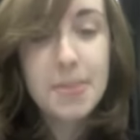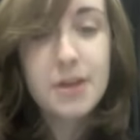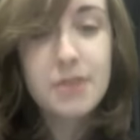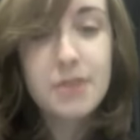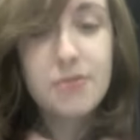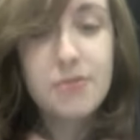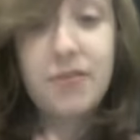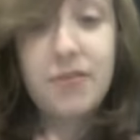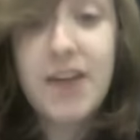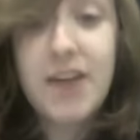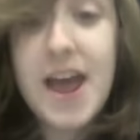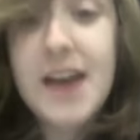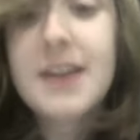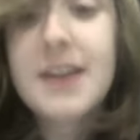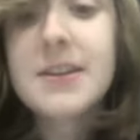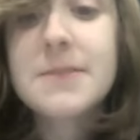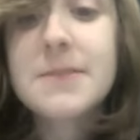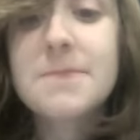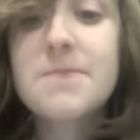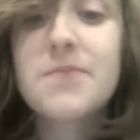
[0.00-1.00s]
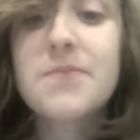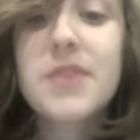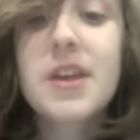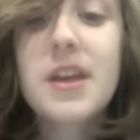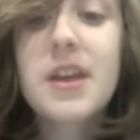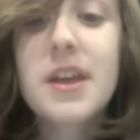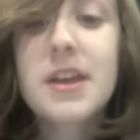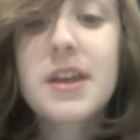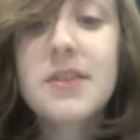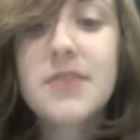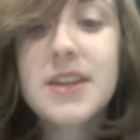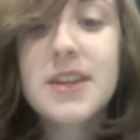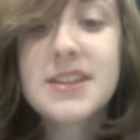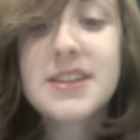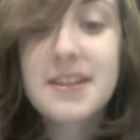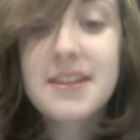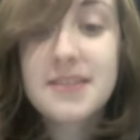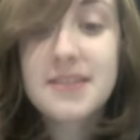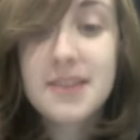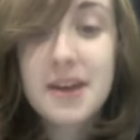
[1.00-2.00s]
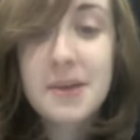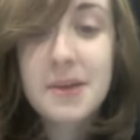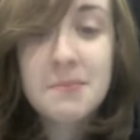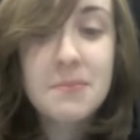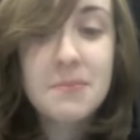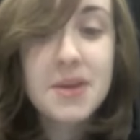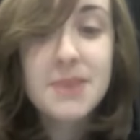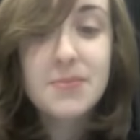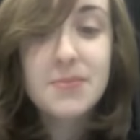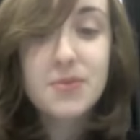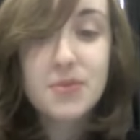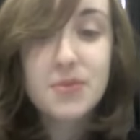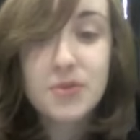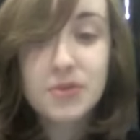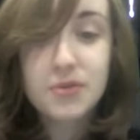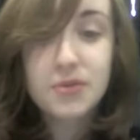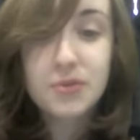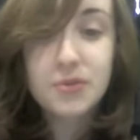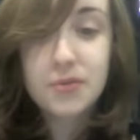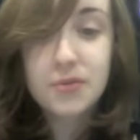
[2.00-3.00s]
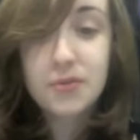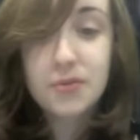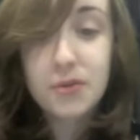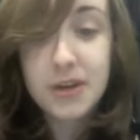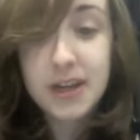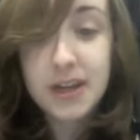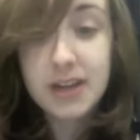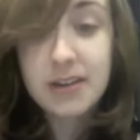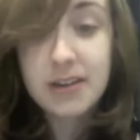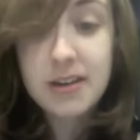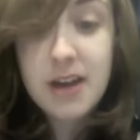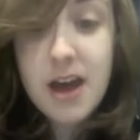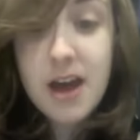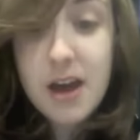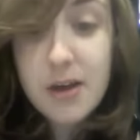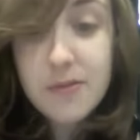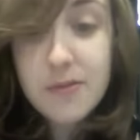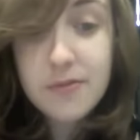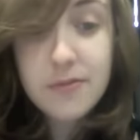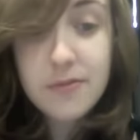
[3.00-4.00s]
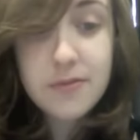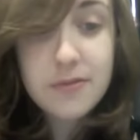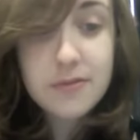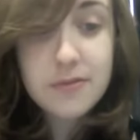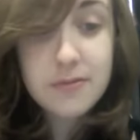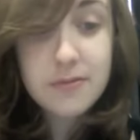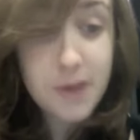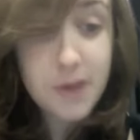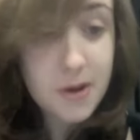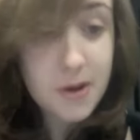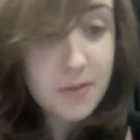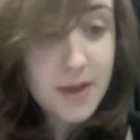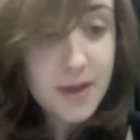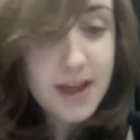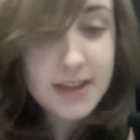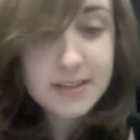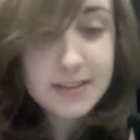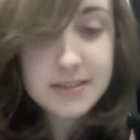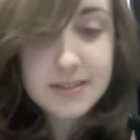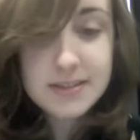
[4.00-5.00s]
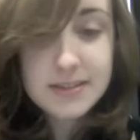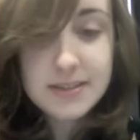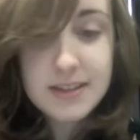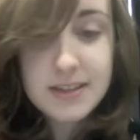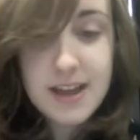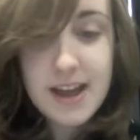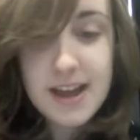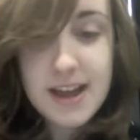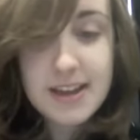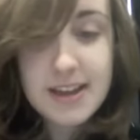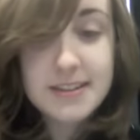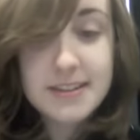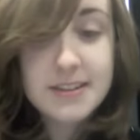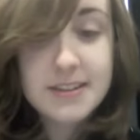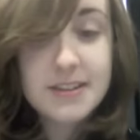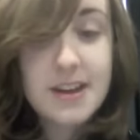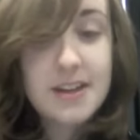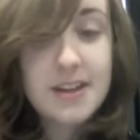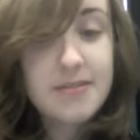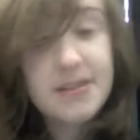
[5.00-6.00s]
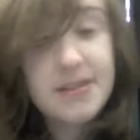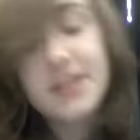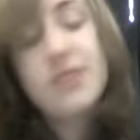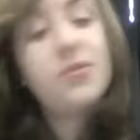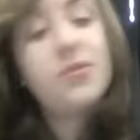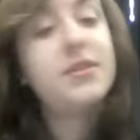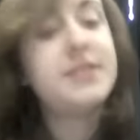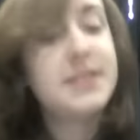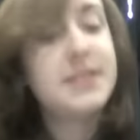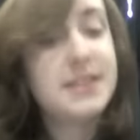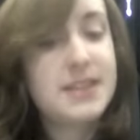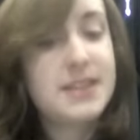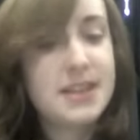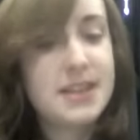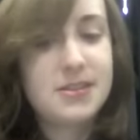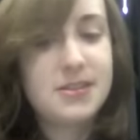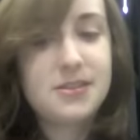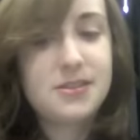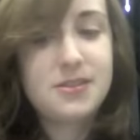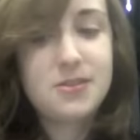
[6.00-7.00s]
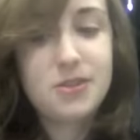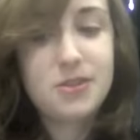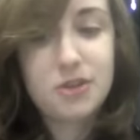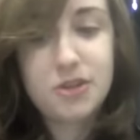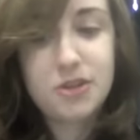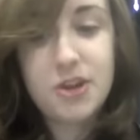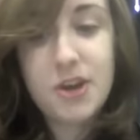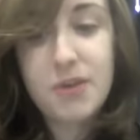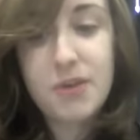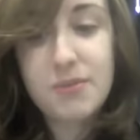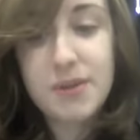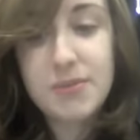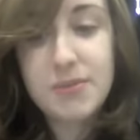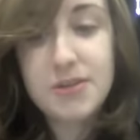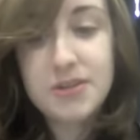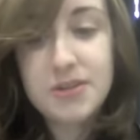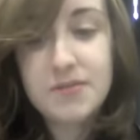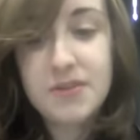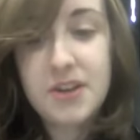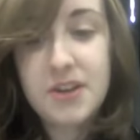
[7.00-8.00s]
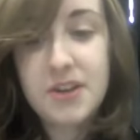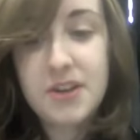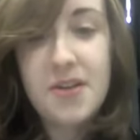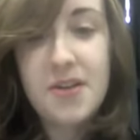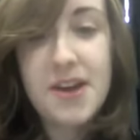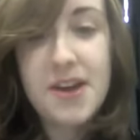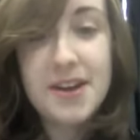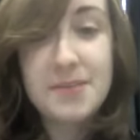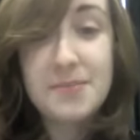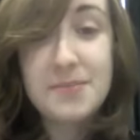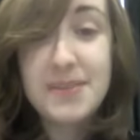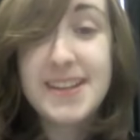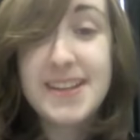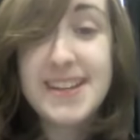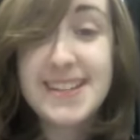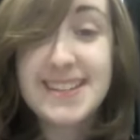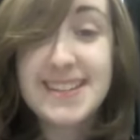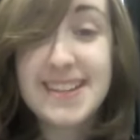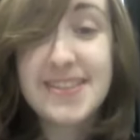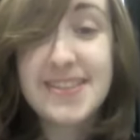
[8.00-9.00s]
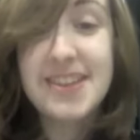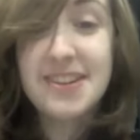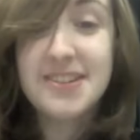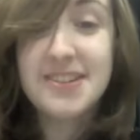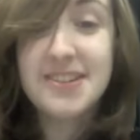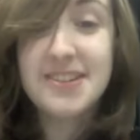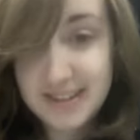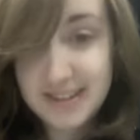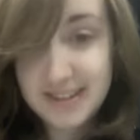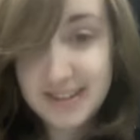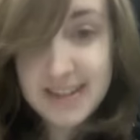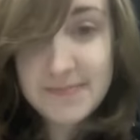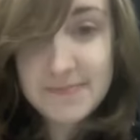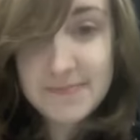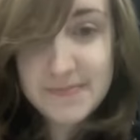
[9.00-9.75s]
reflect. They said that people were falling in love, romance, and I really wanted this to show in my music video, and I'm pleased that they understood it.